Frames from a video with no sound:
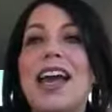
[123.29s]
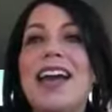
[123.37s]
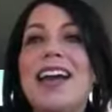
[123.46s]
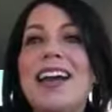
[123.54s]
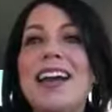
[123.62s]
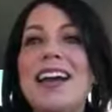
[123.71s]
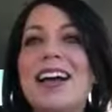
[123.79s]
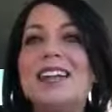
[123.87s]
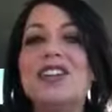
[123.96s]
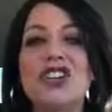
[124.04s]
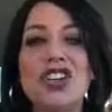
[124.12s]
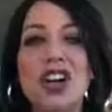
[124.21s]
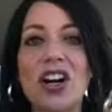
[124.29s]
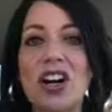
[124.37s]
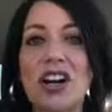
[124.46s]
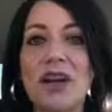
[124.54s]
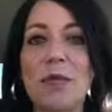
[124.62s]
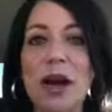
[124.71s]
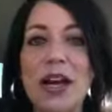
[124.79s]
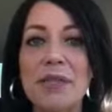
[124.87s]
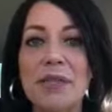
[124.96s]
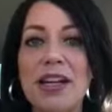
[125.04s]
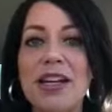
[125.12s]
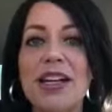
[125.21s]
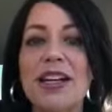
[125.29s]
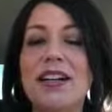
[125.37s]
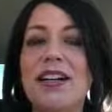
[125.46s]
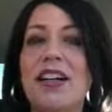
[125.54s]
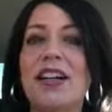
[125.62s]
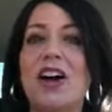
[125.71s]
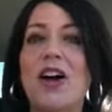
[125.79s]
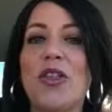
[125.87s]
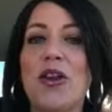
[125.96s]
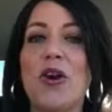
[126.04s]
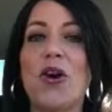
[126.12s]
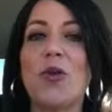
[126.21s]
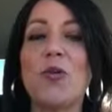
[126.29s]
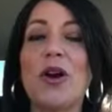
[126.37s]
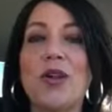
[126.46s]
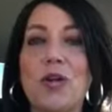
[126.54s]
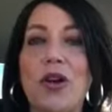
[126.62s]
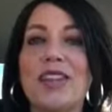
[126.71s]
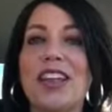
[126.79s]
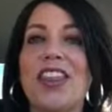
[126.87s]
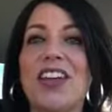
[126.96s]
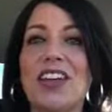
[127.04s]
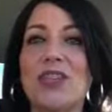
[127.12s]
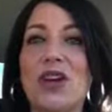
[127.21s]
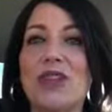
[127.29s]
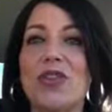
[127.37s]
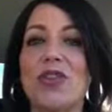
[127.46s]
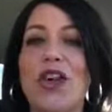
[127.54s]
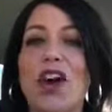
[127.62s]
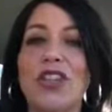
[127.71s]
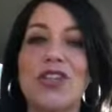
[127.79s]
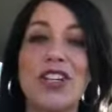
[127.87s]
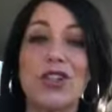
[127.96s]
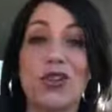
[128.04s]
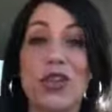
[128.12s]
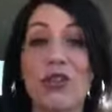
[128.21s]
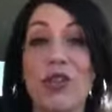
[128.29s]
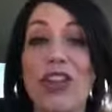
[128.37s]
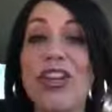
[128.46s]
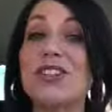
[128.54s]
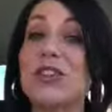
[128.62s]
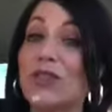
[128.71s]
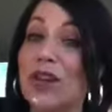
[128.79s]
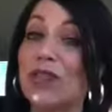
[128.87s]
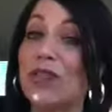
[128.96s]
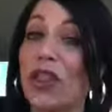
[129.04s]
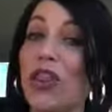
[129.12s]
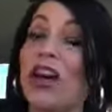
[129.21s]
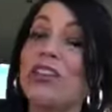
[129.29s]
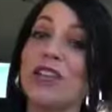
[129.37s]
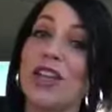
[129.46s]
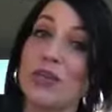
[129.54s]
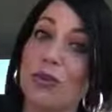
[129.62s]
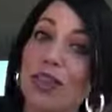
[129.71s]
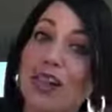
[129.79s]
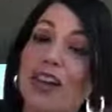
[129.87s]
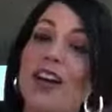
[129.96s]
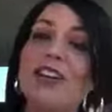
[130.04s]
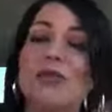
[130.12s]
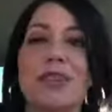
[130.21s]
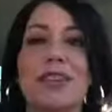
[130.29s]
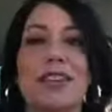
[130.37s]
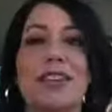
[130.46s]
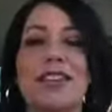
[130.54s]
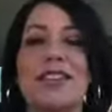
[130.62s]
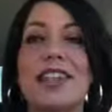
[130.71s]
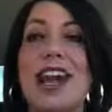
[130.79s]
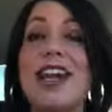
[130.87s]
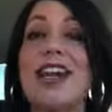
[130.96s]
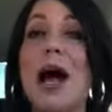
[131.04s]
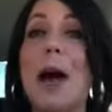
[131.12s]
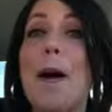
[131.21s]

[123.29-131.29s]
And sure, it might be. Although we're the ones that think stressful thought, there's not stressful things or stressful thoughts, so that's really on us, really at the end of the day.